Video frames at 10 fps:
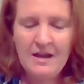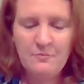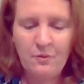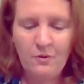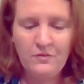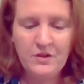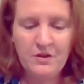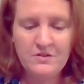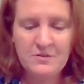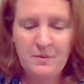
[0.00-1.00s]
and pulled the
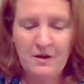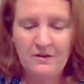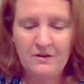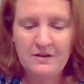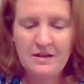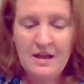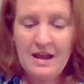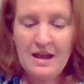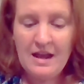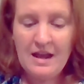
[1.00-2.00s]
coats apart,
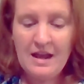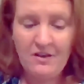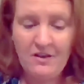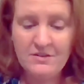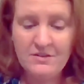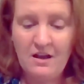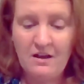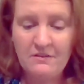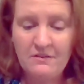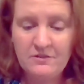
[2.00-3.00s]
and they all
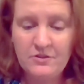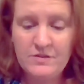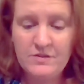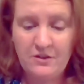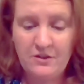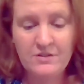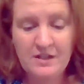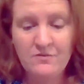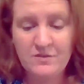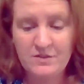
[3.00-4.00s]
saw, Lucy
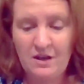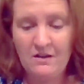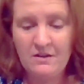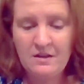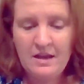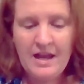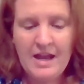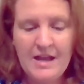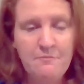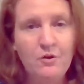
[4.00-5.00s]
herself saw,
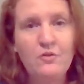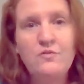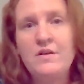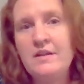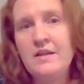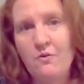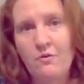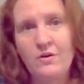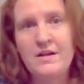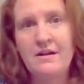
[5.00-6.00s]
a perfectly
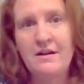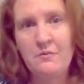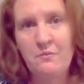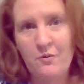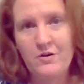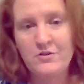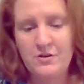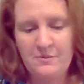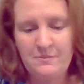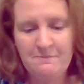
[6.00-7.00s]
ordinary
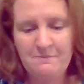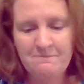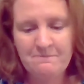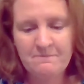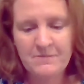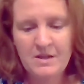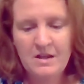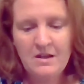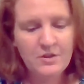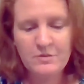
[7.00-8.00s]
wardrobe.
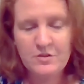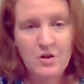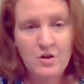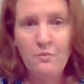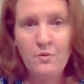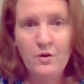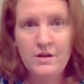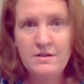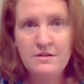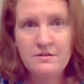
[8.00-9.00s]
There was no
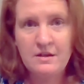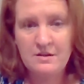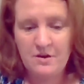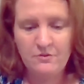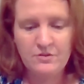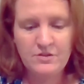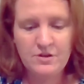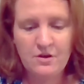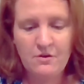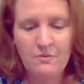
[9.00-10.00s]
wood and no
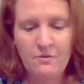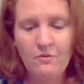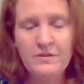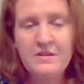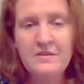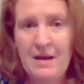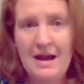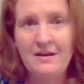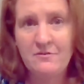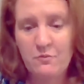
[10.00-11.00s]
snow, only the
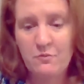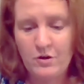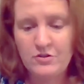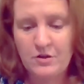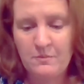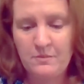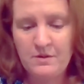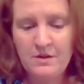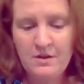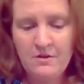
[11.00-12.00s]
back of the wardrobe
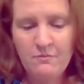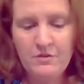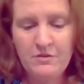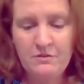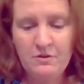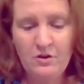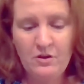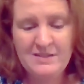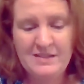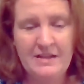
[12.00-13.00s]
with
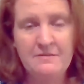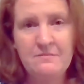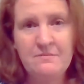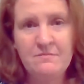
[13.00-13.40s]
hooks in it.